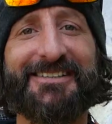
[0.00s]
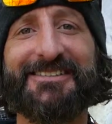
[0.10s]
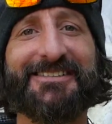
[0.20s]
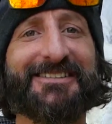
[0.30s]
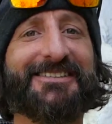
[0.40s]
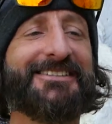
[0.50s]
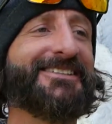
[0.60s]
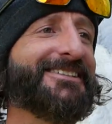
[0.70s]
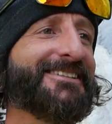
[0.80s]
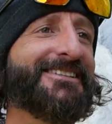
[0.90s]
is just
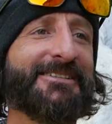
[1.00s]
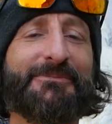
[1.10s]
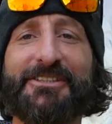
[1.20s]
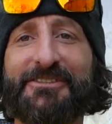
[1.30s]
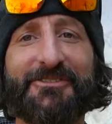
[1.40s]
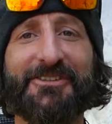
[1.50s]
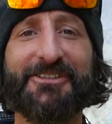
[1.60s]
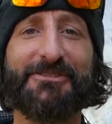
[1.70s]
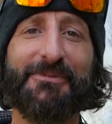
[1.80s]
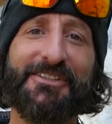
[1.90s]
beautiful, and
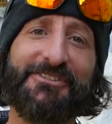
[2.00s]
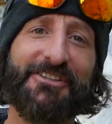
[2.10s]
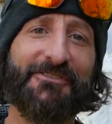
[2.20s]
this place too.